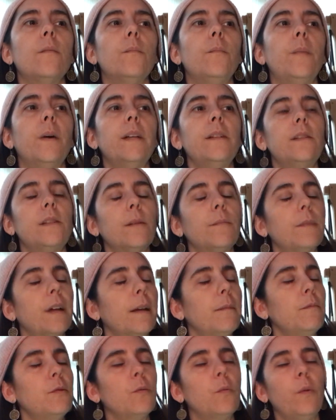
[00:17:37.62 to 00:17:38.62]
But
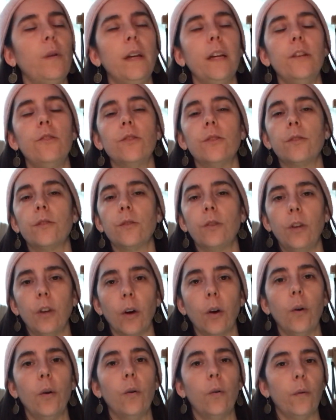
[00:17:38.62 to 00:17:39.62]
sometimes we just
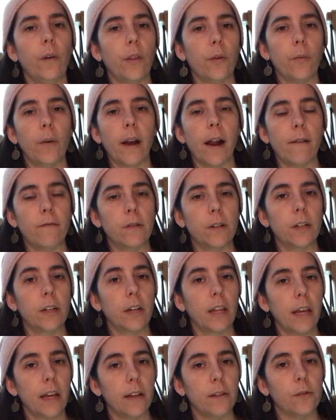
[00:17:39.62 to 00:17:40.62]
go with whatever
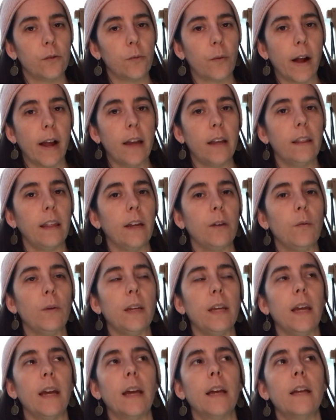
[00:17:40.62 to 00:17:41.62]
it is, right? We
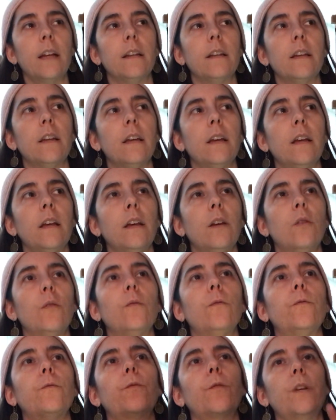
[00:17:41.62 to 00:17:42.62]
can't
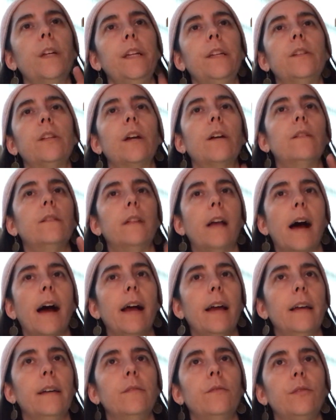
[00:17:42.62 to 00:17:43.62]
freeze our
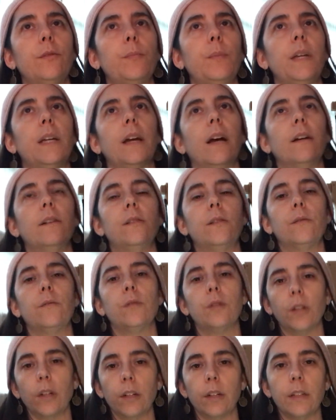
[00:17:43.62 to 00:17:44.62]
lives because of
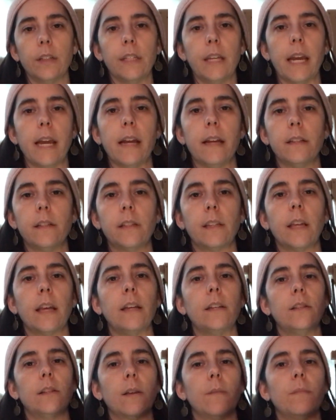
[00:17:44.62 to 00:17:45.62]
certain dates.
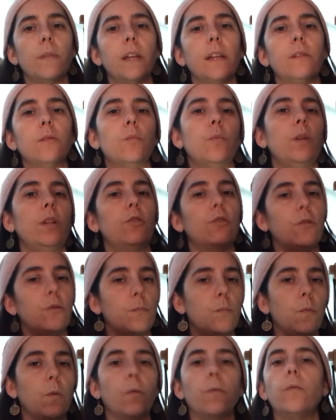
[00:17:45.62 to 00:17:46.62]
Some things we just
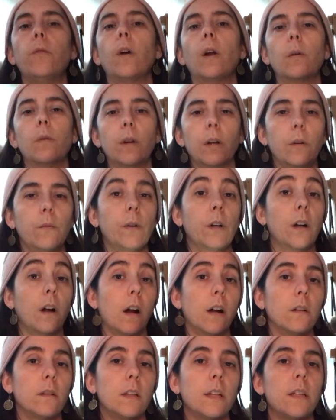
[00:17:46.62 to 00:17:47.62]
move forward
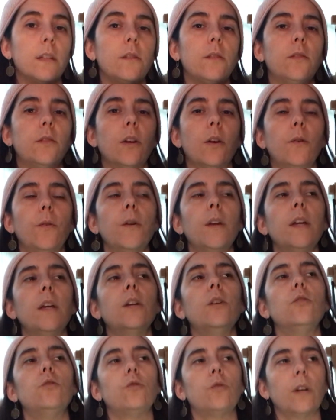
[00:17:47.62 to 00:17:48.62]
regardless. So
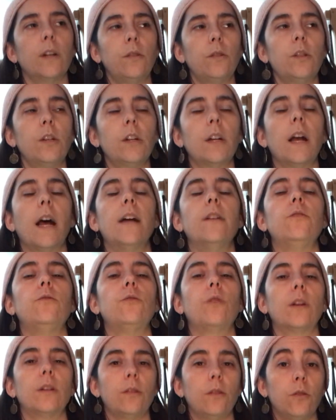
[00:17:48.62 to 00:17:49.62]
trust your gut,
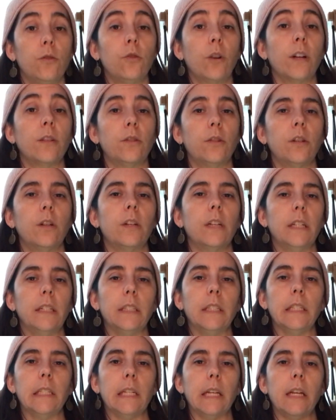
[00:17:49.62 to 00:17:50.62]
trust your
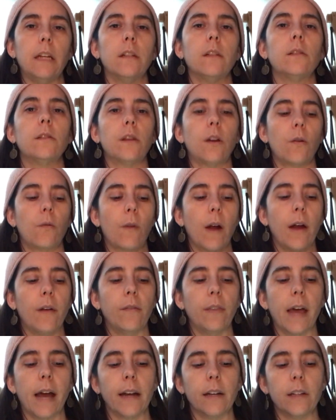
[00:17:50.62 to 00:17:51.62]
instincts
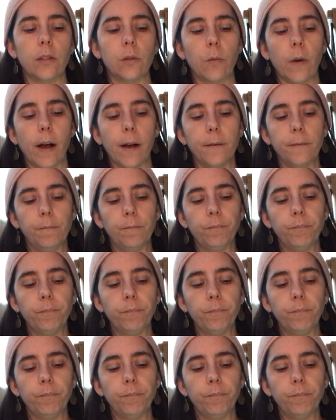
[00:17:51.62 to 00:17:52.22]
around that as well.